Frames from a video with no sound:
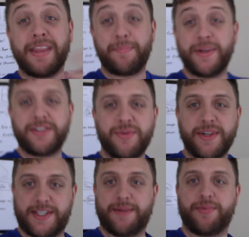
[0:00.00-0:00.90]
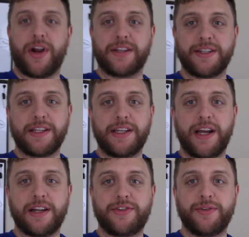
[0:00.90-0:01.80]
That pizza was surprisingly
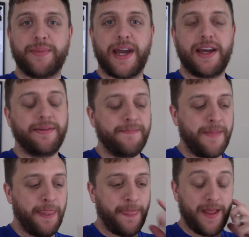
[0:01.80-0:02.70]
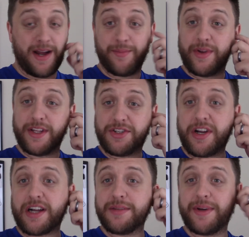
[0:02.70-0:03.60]
not too bad. I'm really
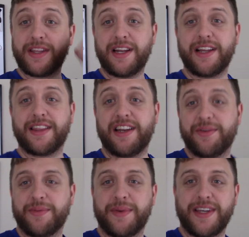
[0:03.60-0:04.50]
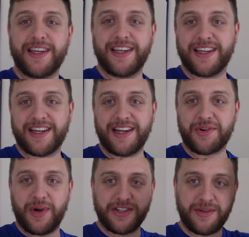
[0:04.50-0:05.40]
shocked about that. I thought it would be kind of
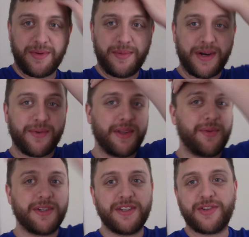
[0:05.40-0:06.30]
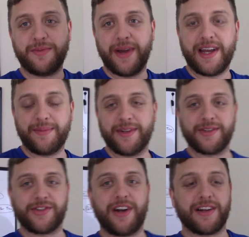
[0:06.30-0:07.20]
questionable, but it really wasn't too bad. I'm a little
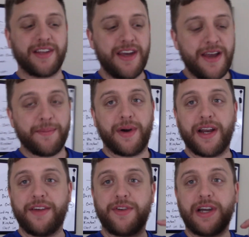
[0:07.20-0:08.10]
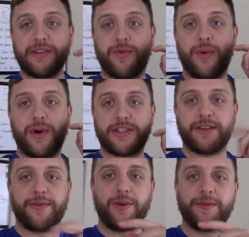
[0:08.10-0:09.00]
shocked. But if you guys want to watch the
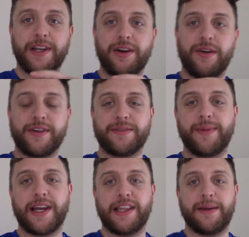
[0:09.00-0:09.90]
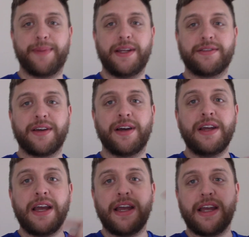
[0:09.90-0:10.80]
full video of us making that pizza,
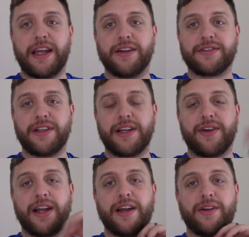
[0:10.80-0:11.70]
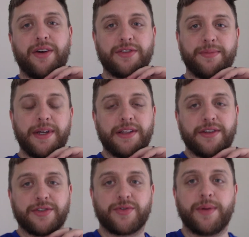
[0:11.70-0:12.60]
here's the link right here. It'll also be in the
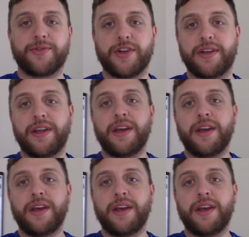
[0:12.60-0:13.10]
description.